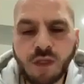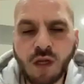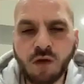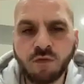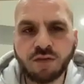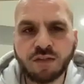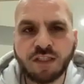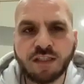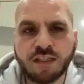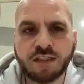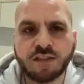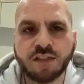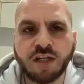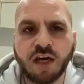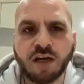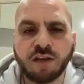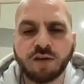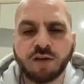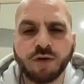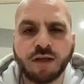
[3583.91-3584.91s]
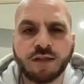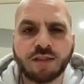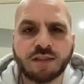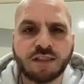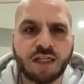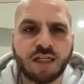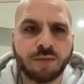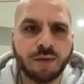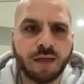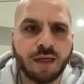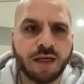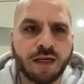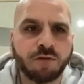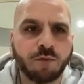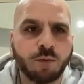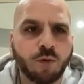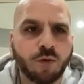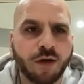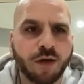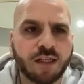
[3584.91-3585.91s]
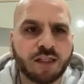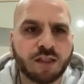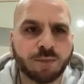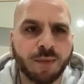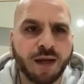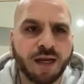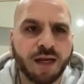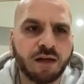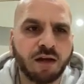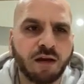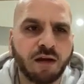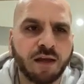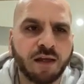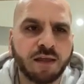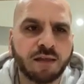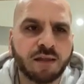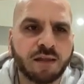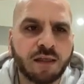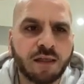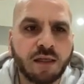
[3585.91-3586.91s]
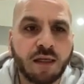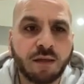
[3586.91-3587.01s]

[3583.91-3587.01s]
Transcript: Obviously, the tie of the round is going to be Liverpool against Man United,